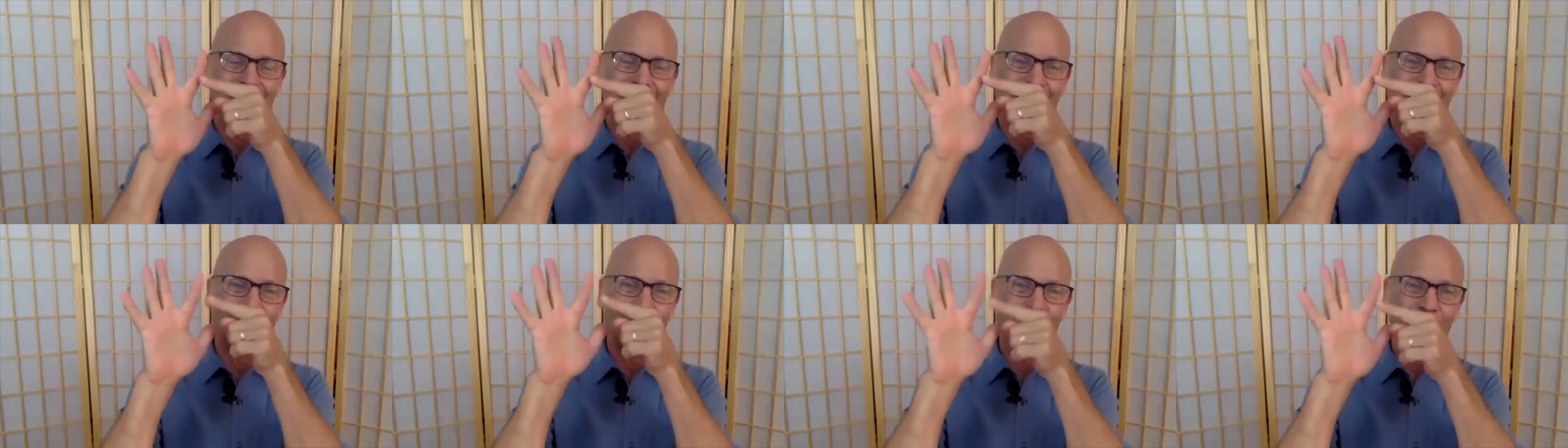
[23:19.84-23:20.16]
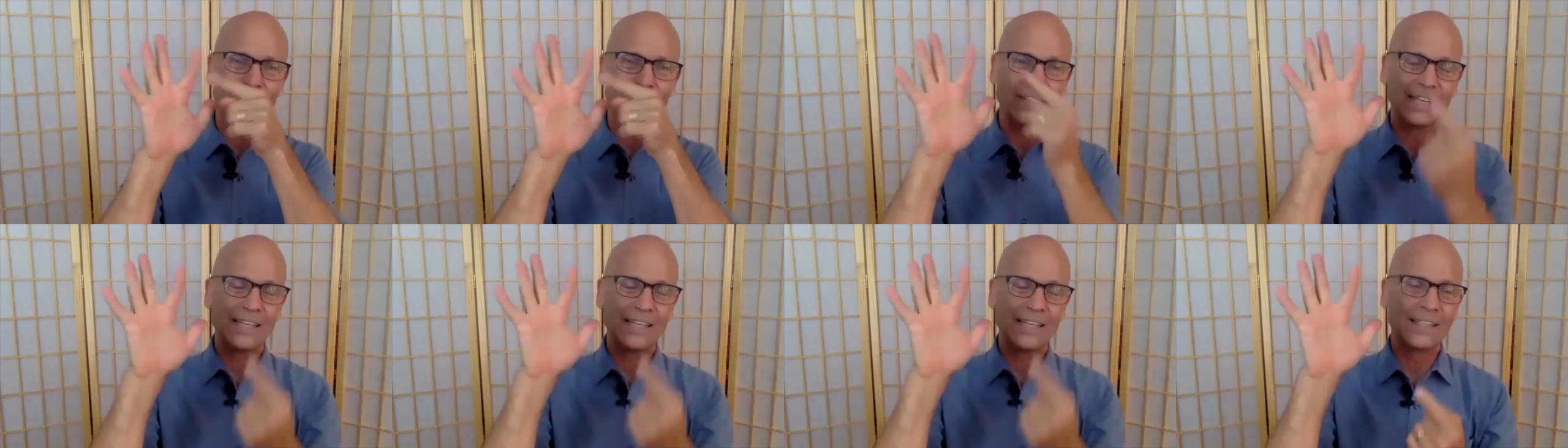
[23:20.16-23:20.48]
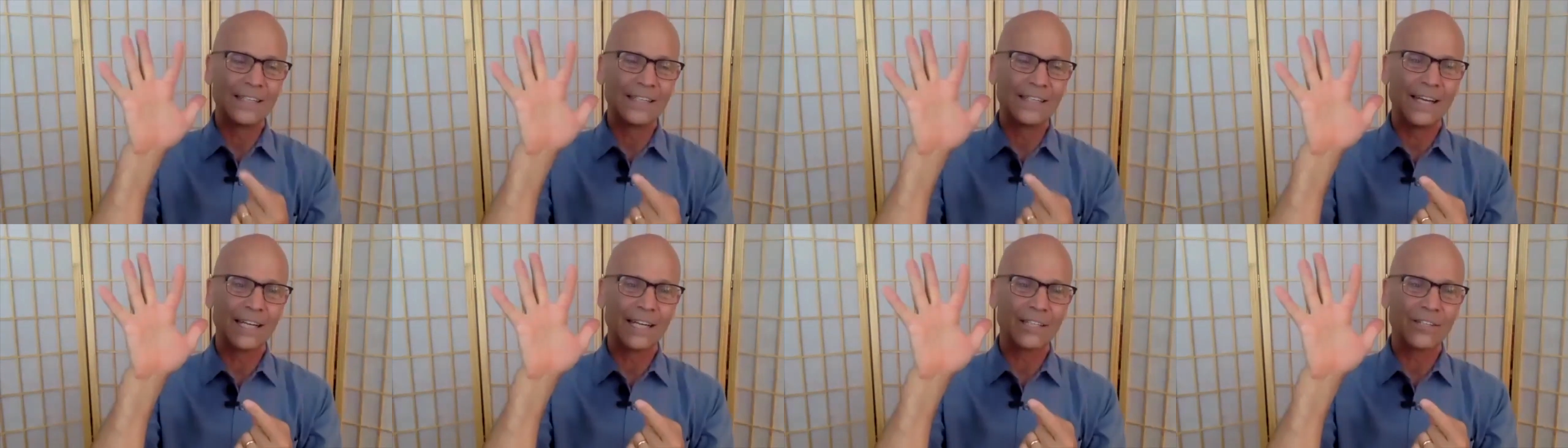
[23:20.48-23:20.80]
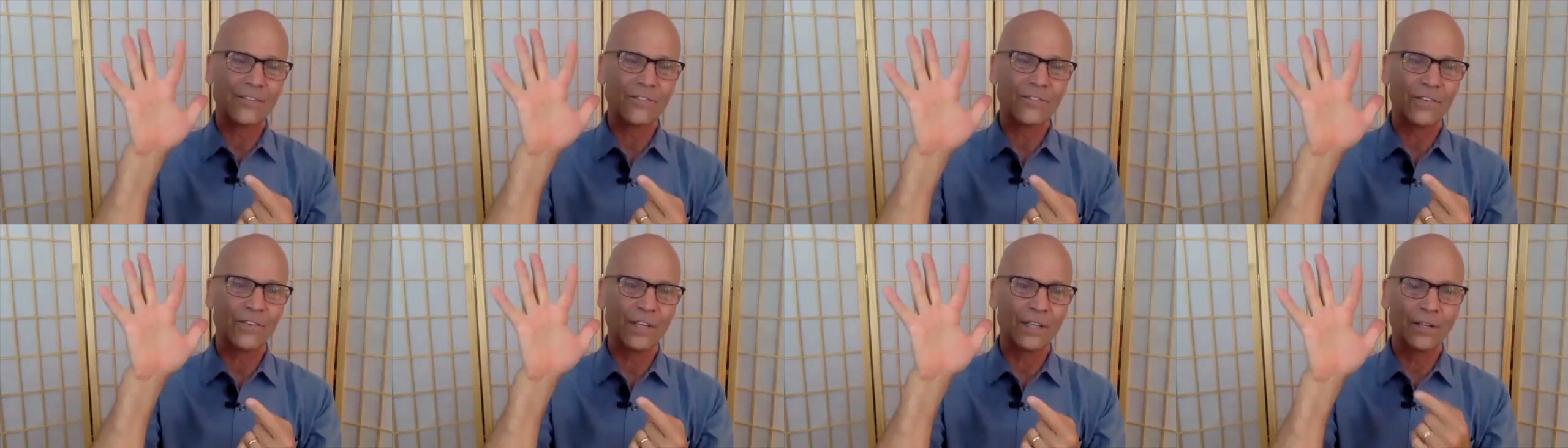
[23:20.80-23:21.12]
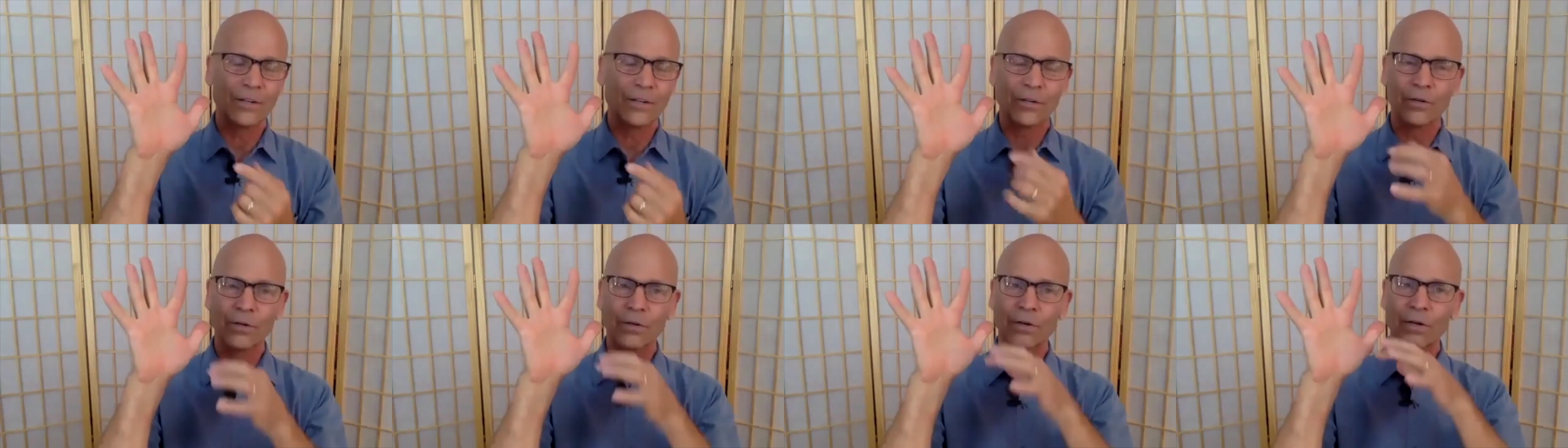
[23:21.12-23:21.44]
of index
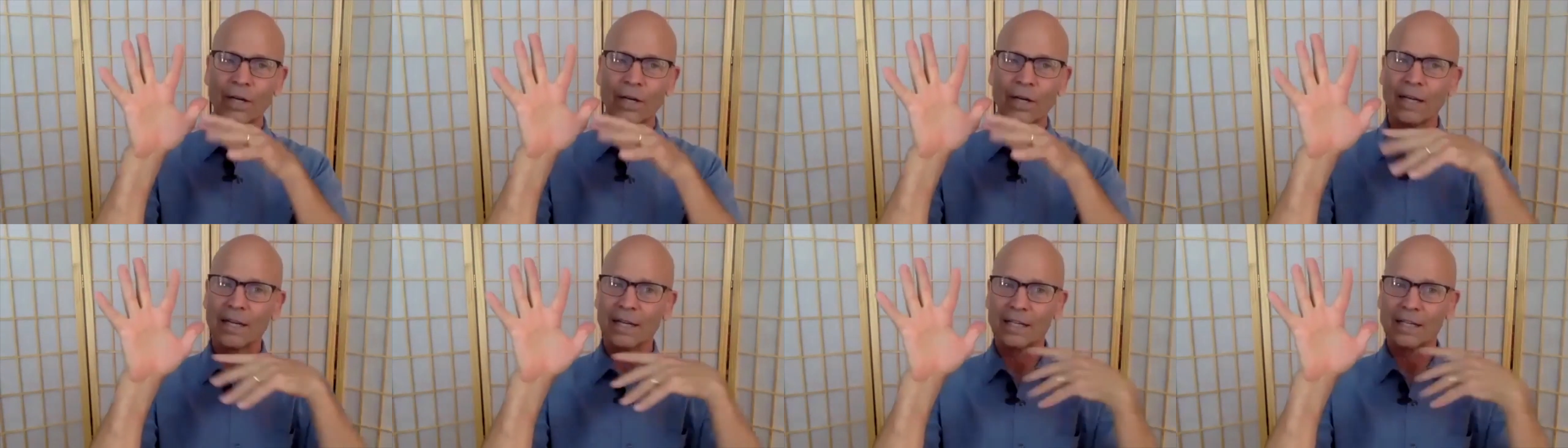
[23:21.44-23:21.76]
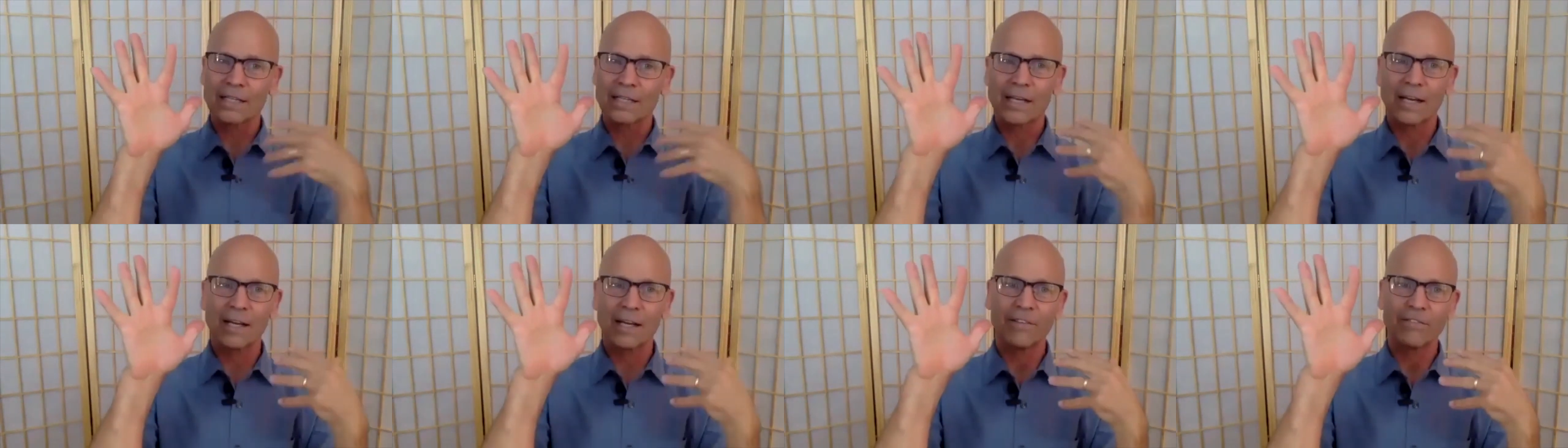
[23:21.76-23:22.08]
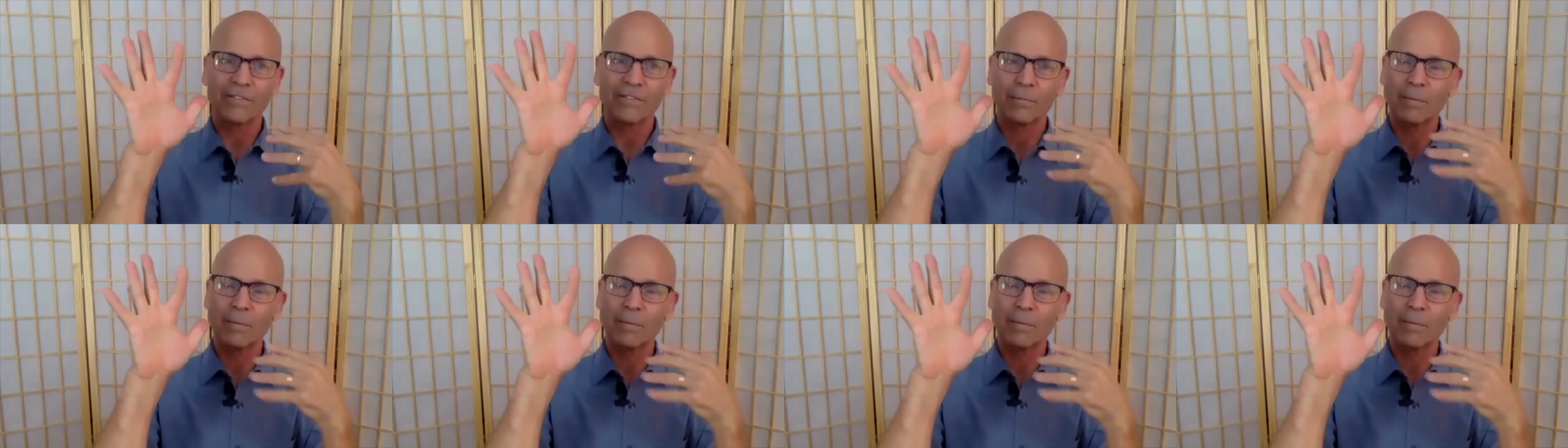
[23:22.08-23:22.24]
finger is left